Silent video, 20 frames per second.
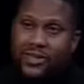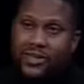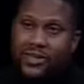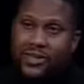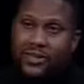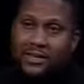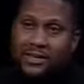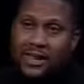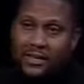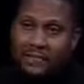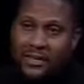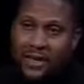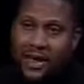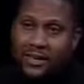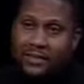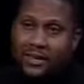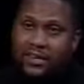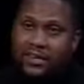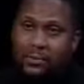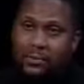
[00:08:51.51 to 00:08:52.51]
He did that
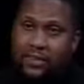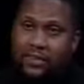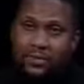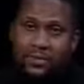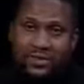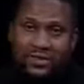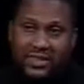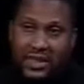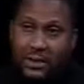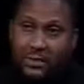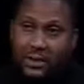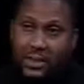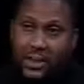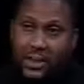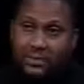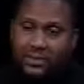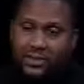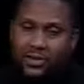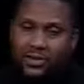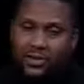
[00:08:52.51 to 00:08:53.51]
five days a week, but the same
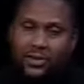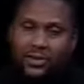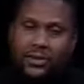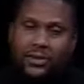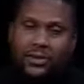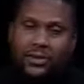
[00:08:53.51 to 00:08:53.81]
time zone.